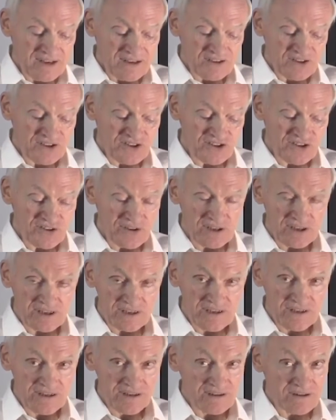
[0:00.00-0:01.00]

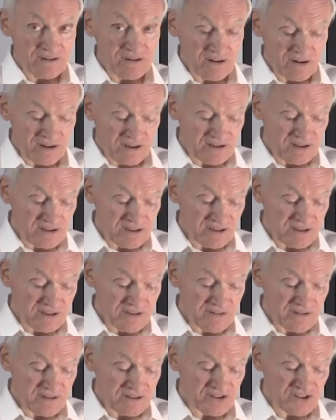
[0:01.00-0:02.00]
should or
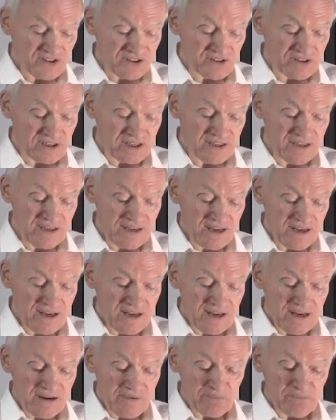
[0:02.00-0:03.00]
could, should
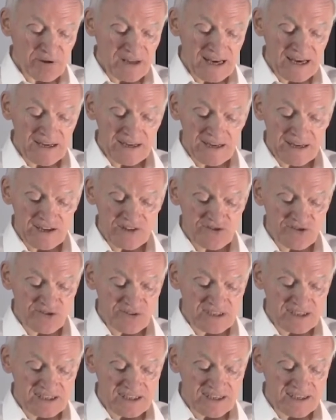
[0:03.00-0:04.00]
plant a
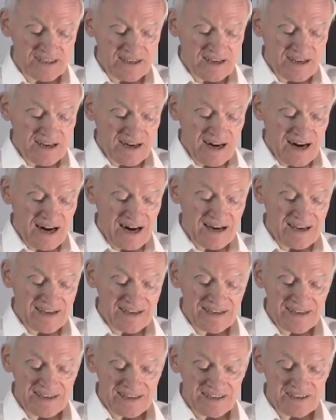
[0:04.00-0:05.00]
tree
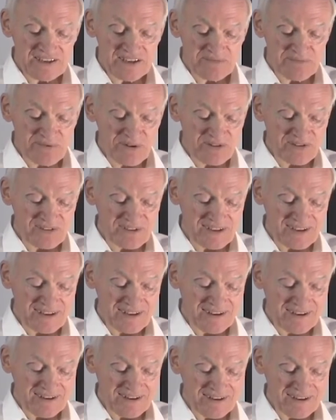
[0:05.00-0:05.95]
on his birthday.